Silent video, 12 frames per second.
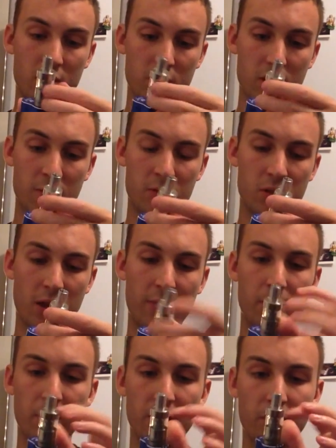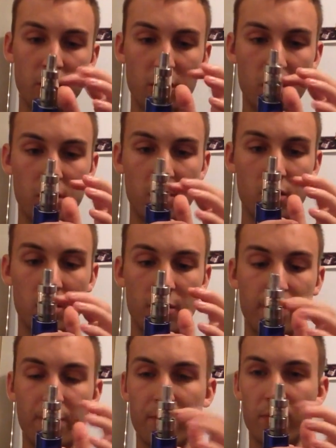seems to have a bit of a
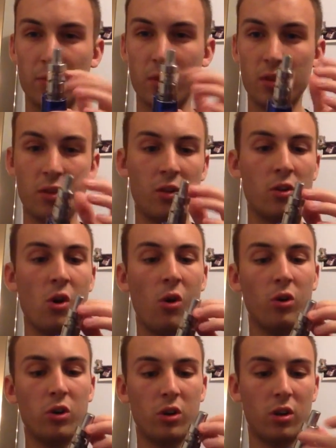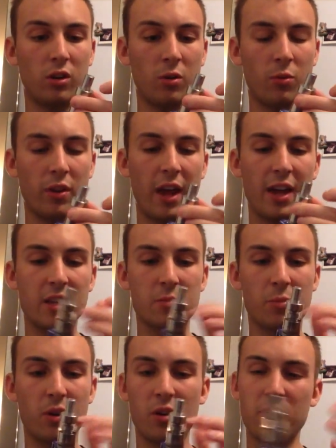knock, I don't know what that is,
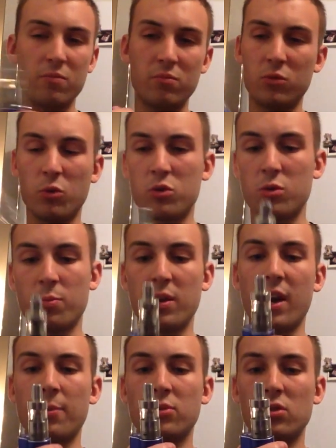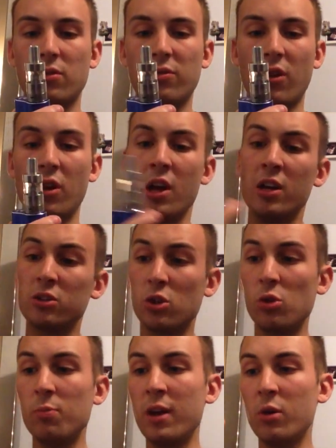but you should be absolutely fine.
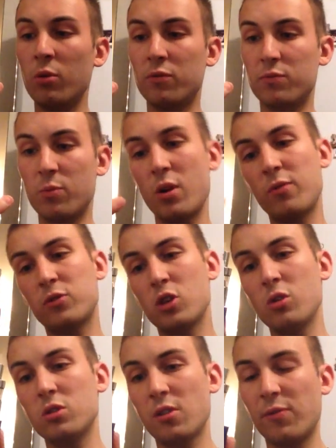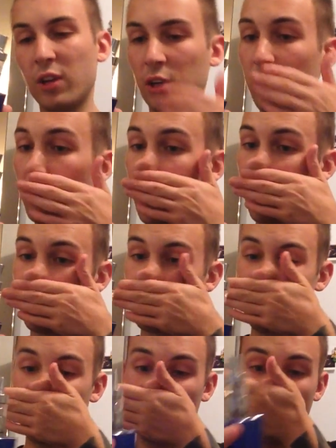2 mil of juice, I think it could have held a
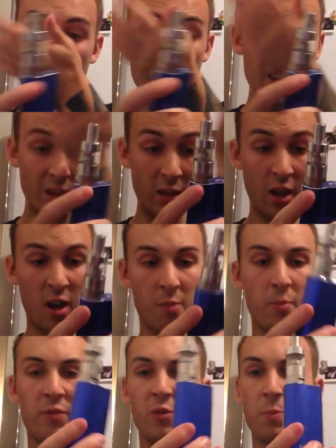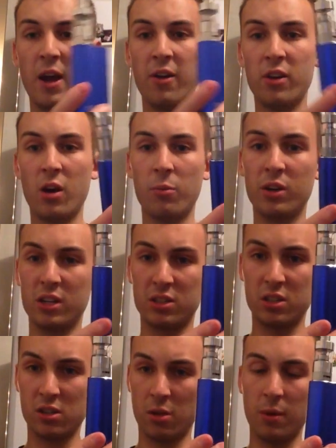bit more, but if you're pairing it up with this,
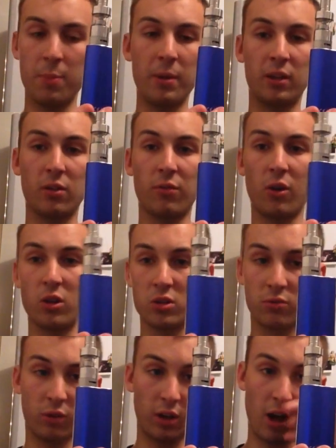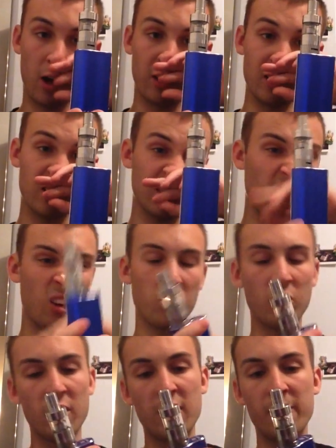it's going to be a big device regardless,
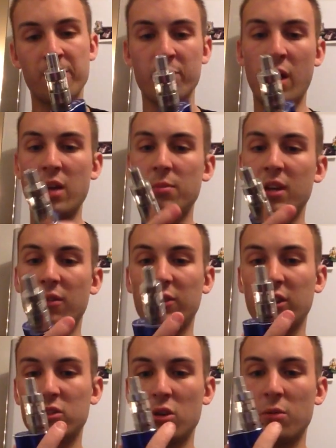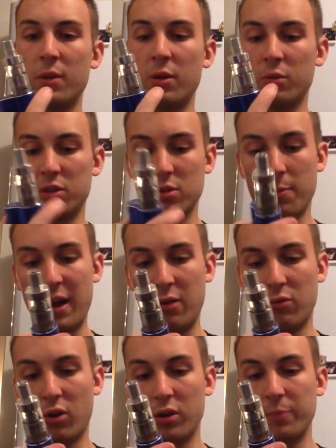so maybe I think 2 mil is
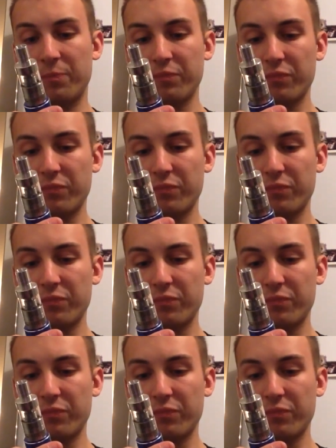about right.